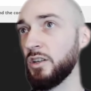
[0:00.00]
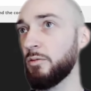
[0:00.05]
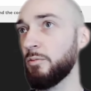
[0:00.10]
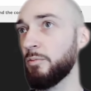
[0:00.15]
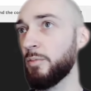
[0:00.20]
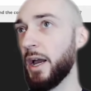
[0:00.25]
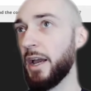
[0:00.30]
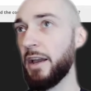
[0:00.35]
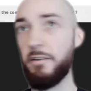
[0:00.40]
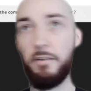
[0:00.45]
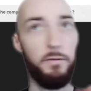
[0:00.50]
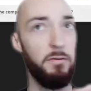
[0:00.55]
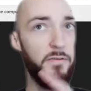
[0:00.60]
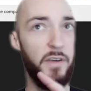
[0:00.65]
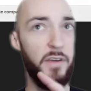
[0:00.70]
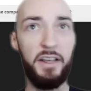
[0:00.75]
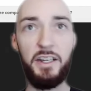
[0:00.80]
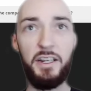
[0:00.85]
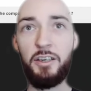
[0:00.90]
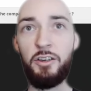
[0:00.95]
by
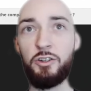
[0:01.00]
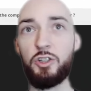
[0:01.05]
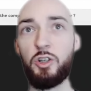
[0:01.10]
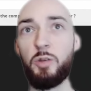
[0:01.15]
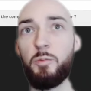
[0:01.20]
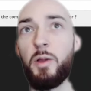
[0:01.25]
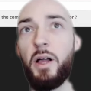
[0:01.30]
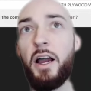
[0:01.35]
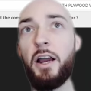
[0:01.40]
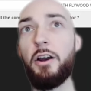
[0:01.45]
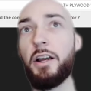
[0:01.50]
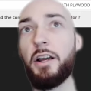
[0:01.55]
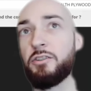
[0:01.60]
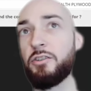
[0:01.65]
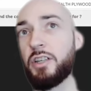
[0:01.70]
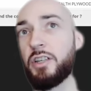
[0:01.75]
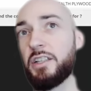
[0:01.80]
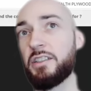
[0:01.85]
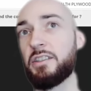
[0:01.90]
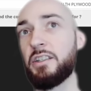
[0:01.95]
finding your supplier, as you
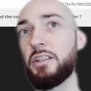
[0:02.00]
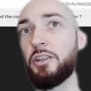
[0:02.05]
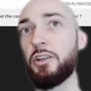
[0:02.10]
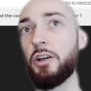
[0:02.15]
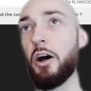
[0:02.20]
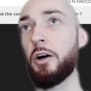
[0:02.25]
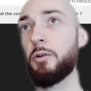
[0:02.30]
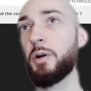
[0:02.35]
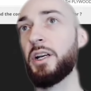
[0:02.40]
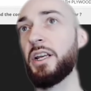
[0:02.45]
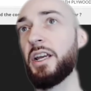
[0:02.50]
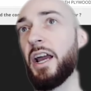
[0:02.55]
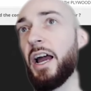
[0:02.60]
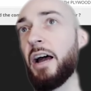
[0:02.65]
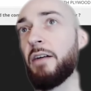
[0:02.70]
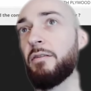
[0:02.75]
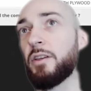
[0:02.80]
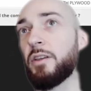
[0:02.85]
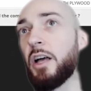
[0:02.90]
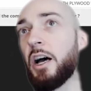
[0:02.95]
can see, you already
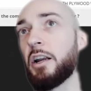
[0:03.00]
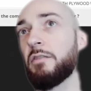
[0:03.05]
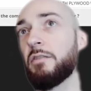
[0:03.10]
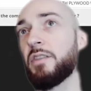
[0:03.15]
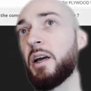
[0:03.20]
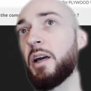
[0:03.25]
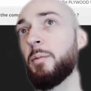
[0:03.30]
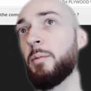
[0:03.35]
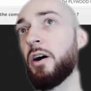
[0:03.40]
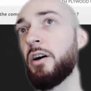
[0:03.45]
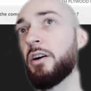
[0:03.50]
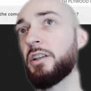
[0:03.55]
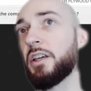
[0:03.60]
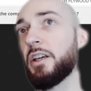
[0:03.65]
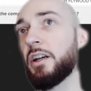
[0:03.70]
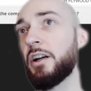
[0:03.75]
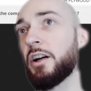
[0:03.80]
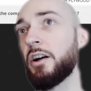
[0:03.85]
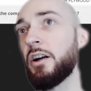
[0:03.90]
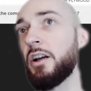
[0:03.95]
have a lot of them on
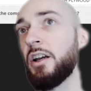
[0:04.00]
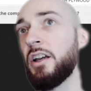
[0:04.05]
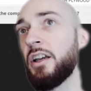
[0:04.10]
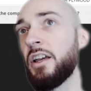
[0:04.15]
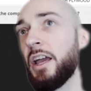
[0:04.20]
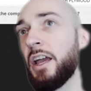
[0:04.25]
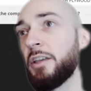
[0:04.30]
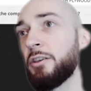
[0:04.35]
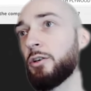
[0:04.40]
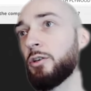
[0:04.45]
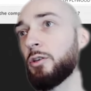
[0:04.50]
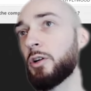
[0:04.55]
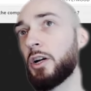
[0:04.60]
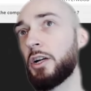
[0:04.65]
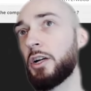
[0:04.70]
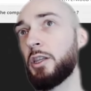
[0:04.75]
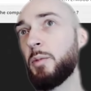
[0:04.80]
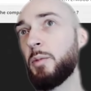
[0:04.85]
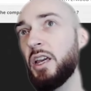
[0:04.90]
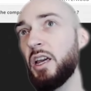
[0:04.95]
here, and you're
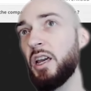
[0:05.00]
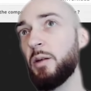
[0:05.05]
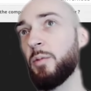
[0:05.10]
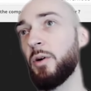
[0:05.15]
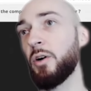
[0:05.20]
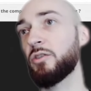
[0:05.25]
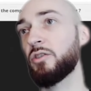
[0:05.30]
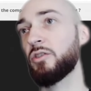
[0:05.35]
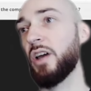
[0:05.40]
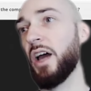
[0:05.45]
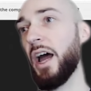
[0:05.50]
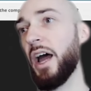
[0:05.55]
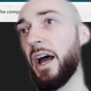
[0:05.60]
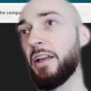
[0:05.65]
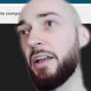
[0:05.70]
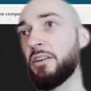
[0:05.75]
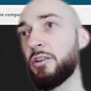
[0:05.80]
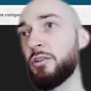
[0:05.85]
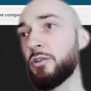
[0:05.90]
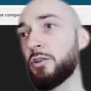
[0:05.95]
going to be able to
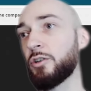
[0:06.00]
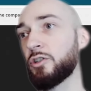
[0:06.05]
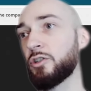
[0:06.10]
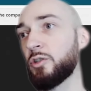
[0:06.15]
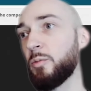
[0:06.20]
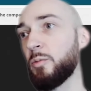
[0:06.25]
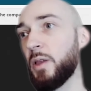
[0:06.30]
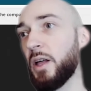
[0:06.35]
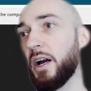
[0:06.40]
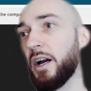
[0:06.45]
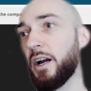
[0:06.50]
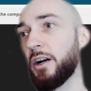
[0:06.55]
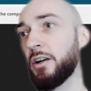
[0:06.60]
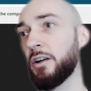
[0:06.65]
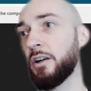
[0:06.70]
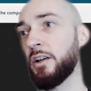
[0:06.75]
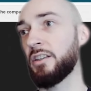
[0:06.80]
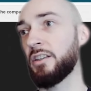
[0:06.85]
add your supplier